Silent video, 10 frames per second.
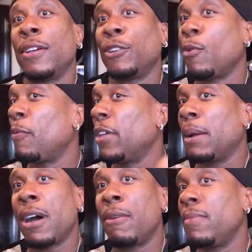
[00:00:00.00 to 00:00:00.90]
Because one
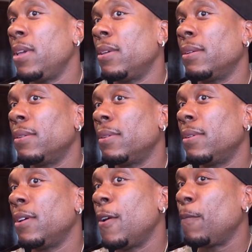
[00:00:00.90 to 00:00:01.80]
thing about me,
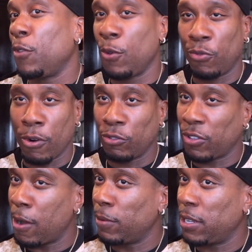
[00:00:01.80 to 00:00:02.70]
you throw
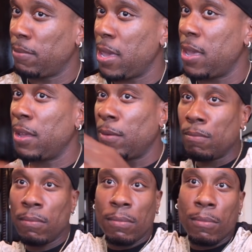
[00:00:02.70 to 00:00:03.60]
stones at me,